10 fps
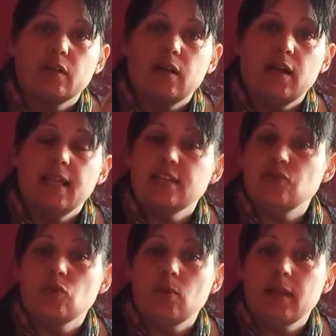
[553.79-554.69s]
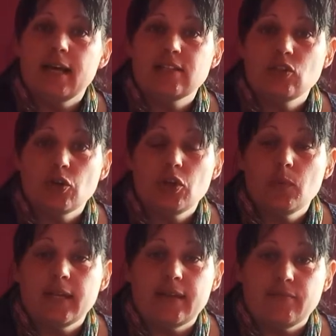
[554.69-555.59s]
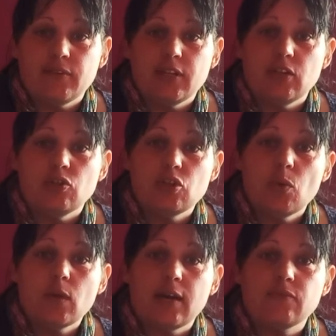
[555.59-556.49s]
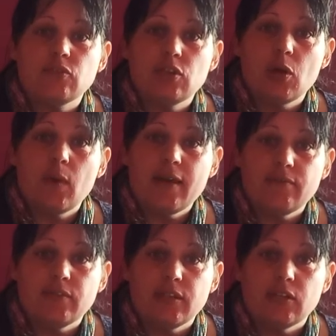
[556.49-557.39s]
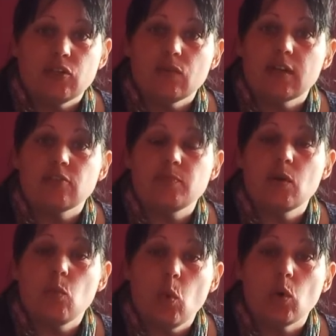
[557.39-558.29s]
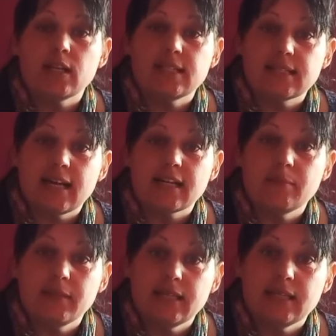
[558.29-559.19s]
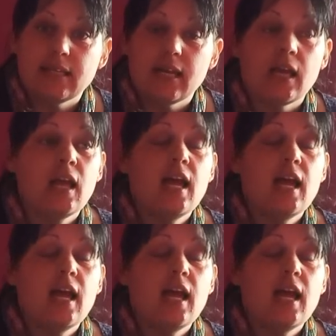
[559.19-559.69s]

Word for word: and let's normalise not knowing everything. You don't have to know everything. You don't have to be a walking encyclopedia.